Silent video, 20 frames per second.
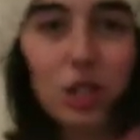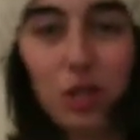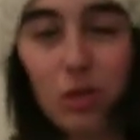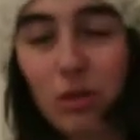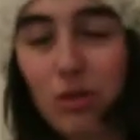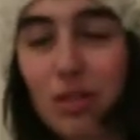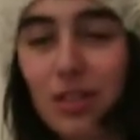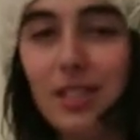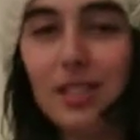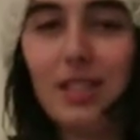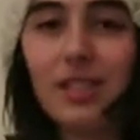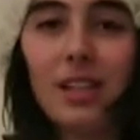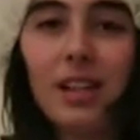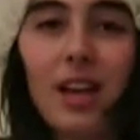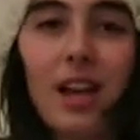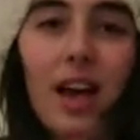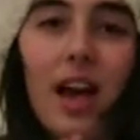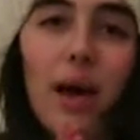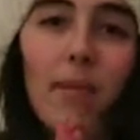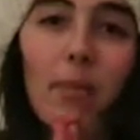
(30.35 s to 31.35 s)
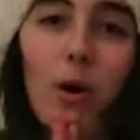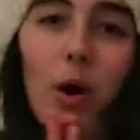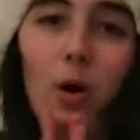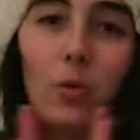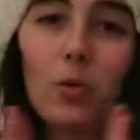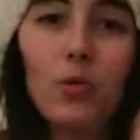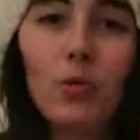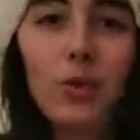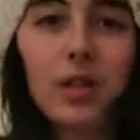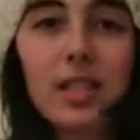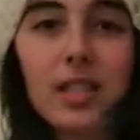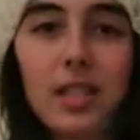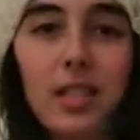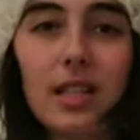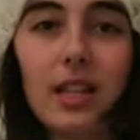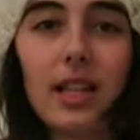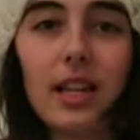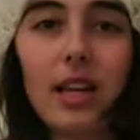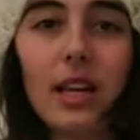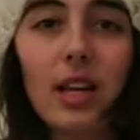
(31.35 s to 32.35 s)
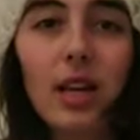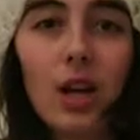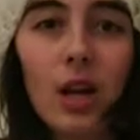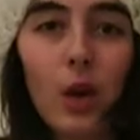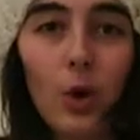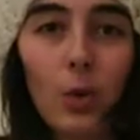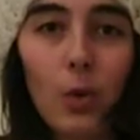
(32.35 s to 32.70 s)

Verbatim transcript: two things I bought recently,